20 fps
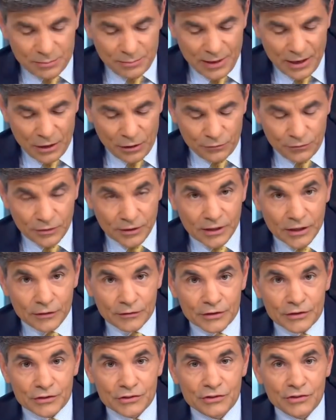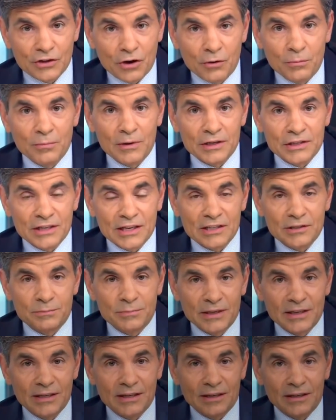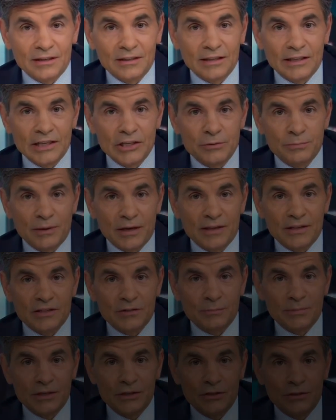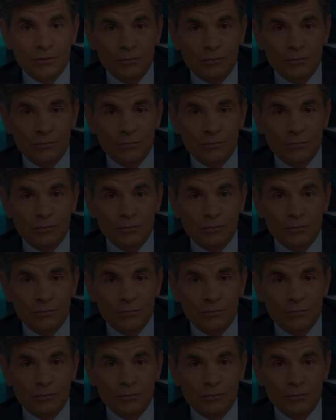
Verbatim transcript: powerful interview. Wow. So much has been unleashed by this Me Too